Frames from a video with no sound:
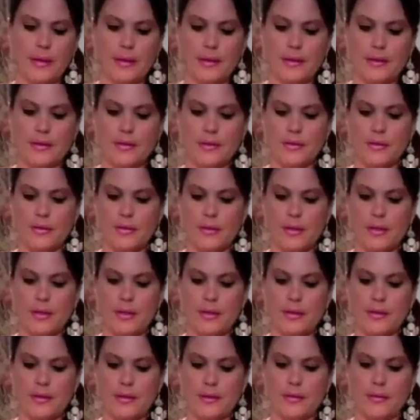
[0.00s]
So
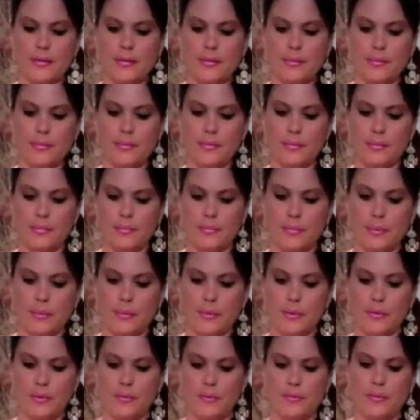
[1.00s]
these
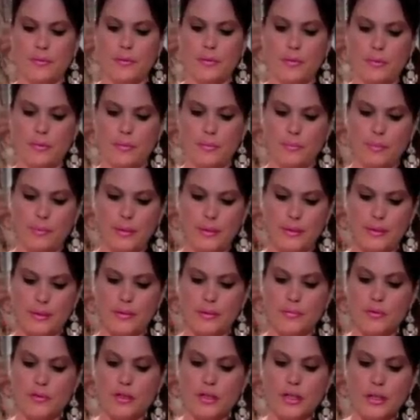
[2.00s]
beautiful pieces
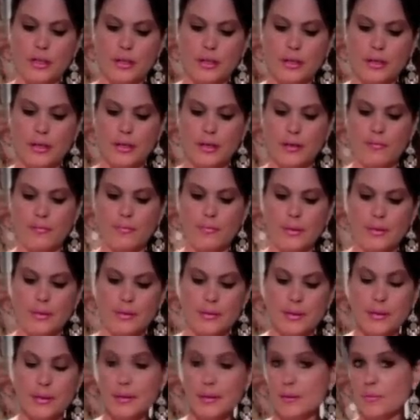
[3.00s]
of chicken have been
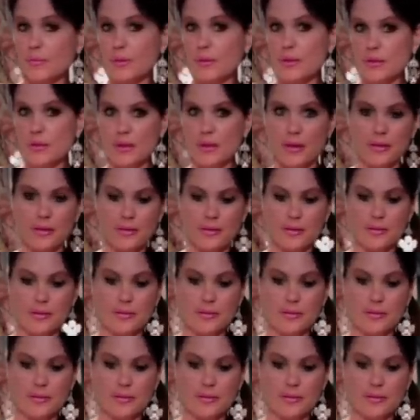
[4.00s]
seasoned with salt.